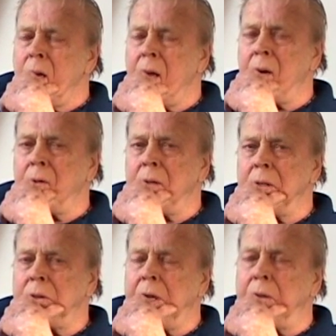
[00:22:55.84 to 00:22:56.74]
down on
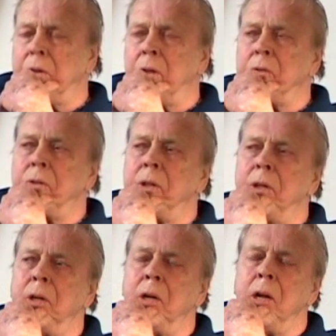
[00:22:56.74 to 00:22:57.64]
uh, South Charles Street.
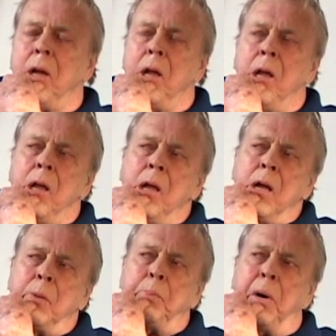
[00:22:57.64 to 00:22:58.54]

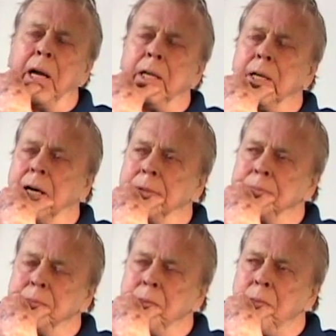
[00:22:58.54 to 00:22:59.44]
But uh,
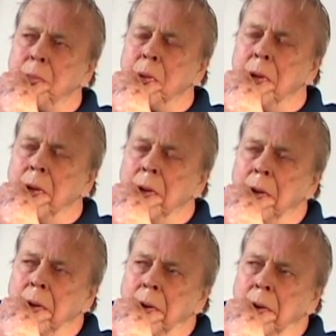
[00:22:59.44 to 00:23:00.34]

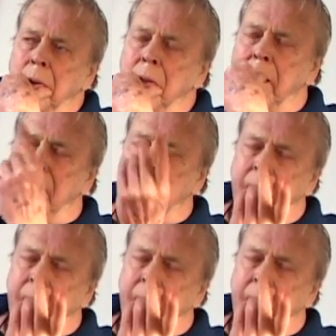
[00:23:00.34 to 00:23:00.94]
then in